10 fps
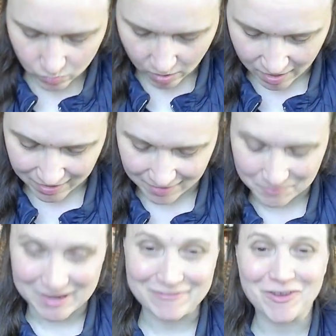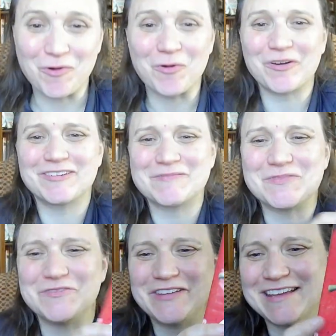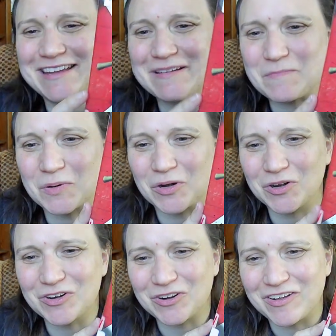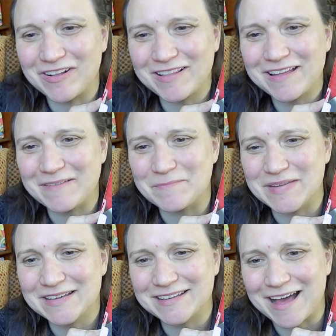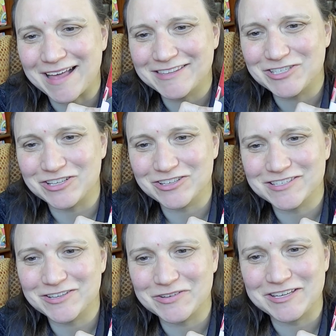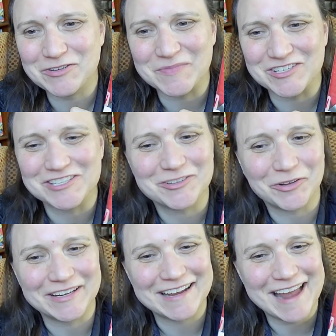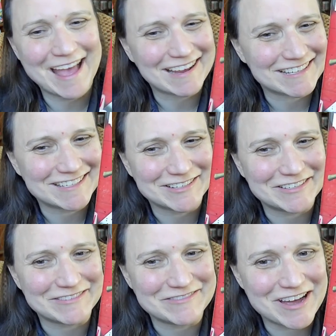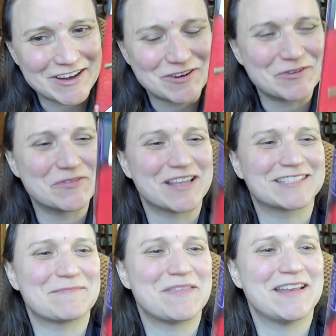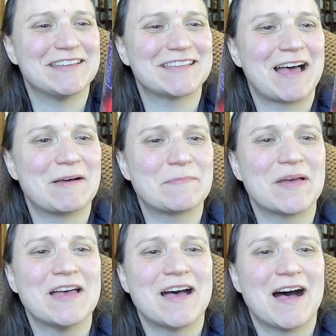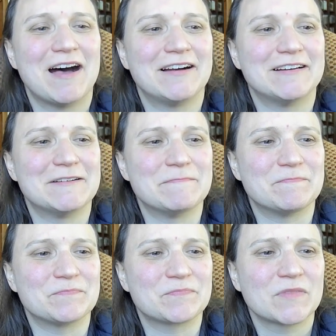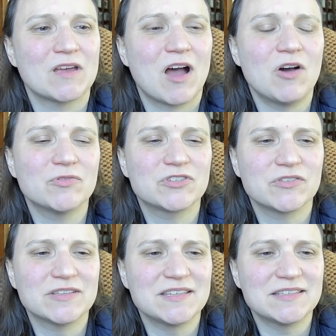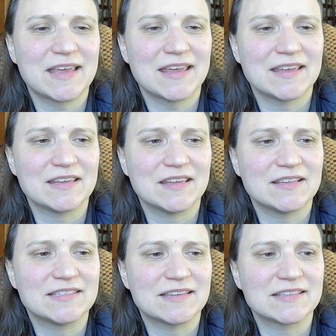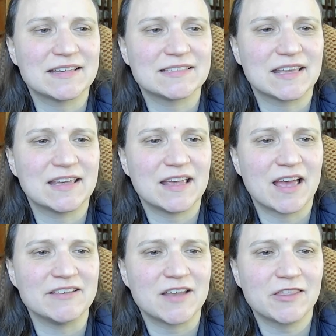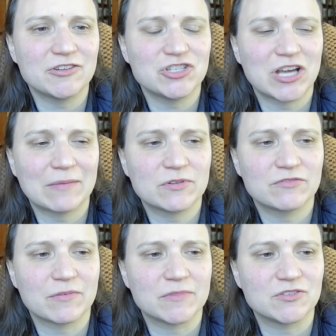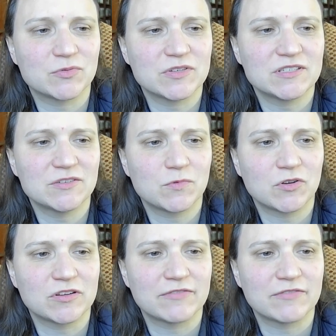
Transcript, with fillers: Uh, we have a horror movie, Pearl, Mia Goth. She looks so cute, but she's holding an axe, so you know that something is up. Um, oh, so this is a, it says it's another chapter from the twisted world of